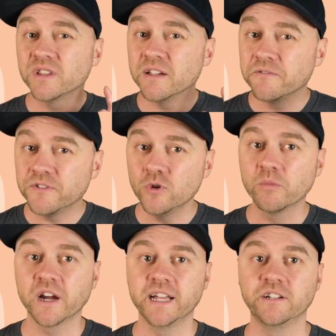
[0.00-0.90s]
with a few
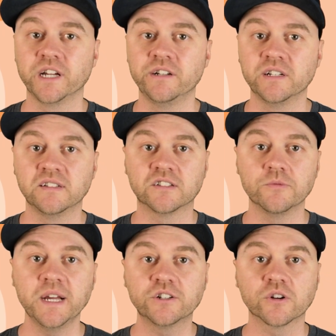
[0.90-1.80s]
breaking changes, so
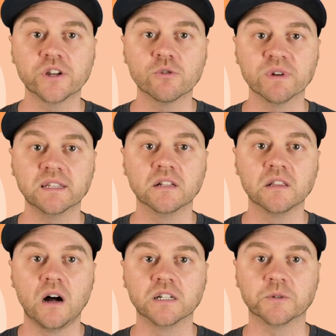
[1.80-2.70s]
make sure you read the
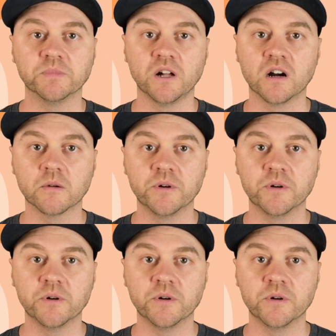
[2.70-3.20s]
launch blog